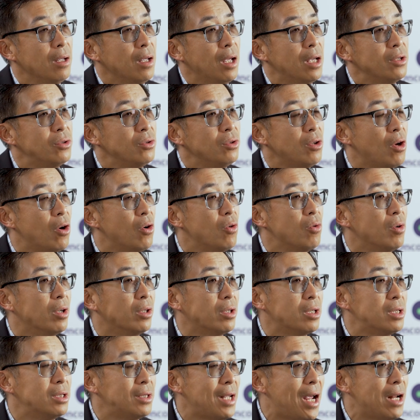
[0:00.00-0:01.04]
As you know,
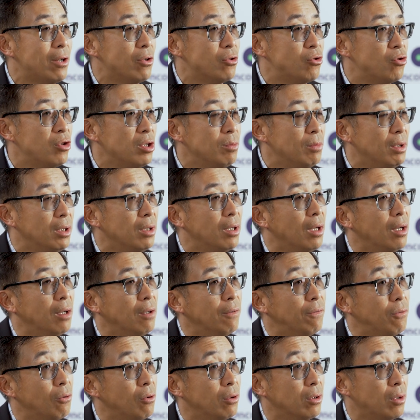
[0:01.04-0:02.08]
the standard
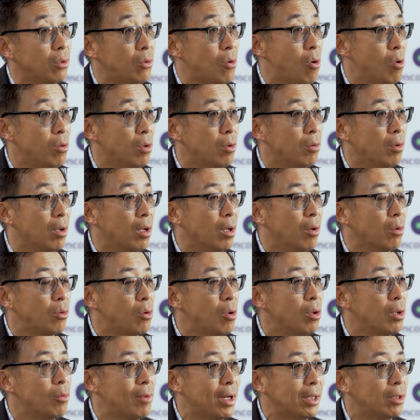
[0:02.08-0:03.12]
treatment for the
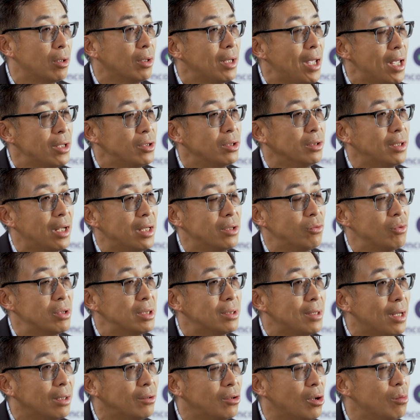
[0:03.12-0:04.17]
colorectal cancer that is
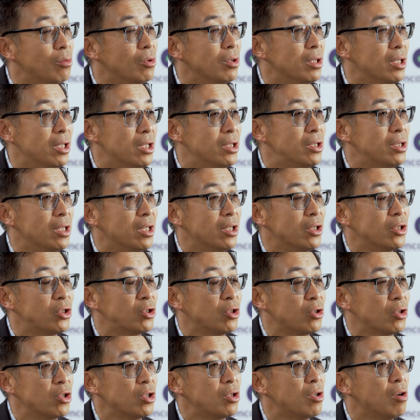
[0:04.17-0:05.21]
resectable is
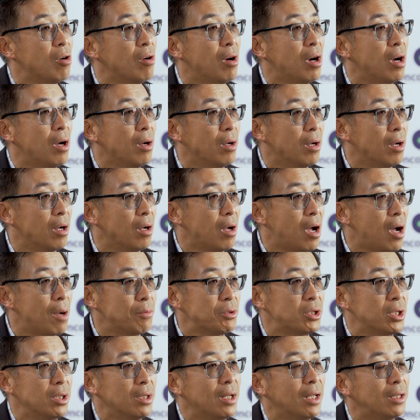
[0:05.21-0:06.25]
surgical
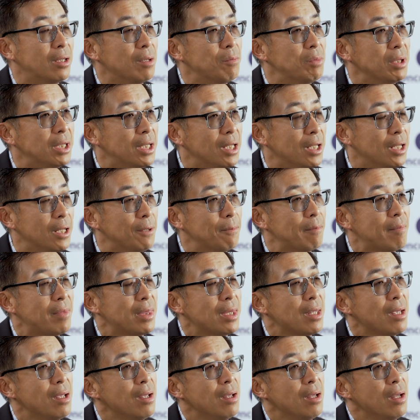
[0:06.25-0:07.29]
option at the beginning.
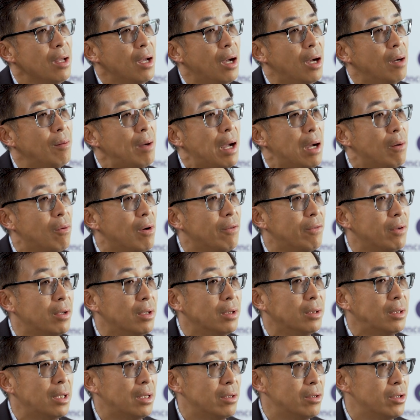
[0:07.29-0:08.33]

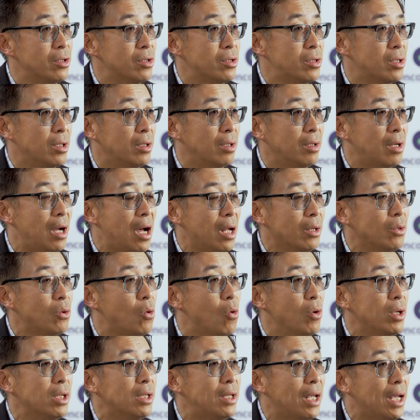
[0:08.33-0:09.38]
However, there is
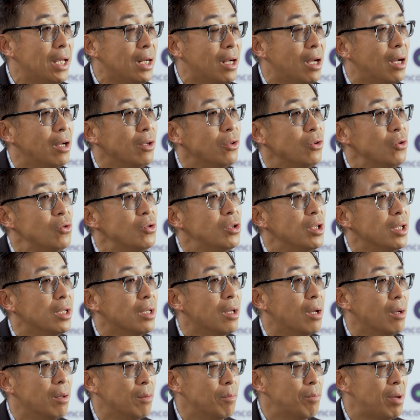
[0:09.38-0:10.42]
ongoing data
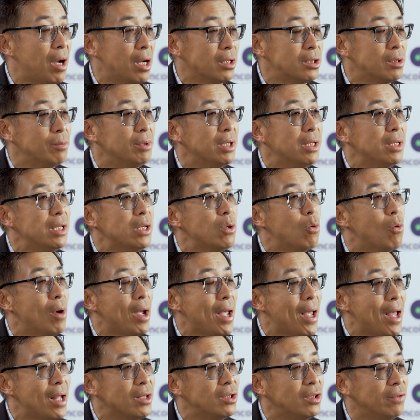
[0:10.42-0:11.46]
using possibly
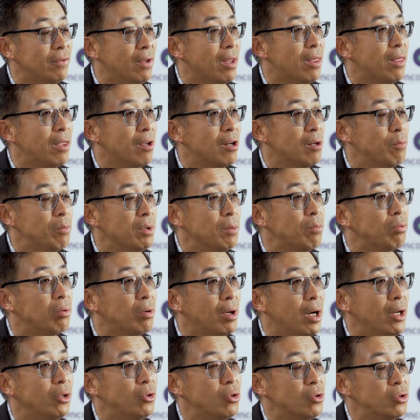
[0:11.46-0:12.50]
neoadjuvant therapy
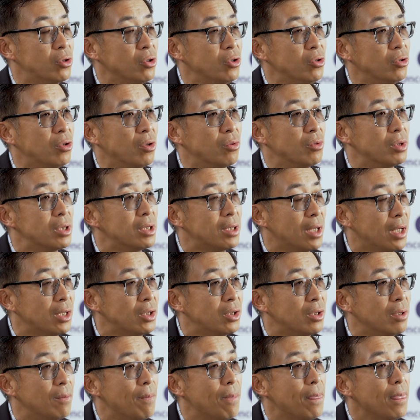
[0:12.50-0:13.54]
prior to surgical
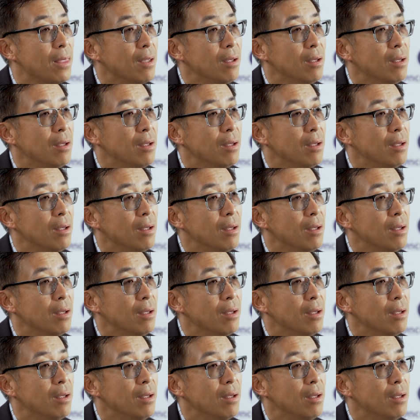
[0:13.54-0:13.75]
resection.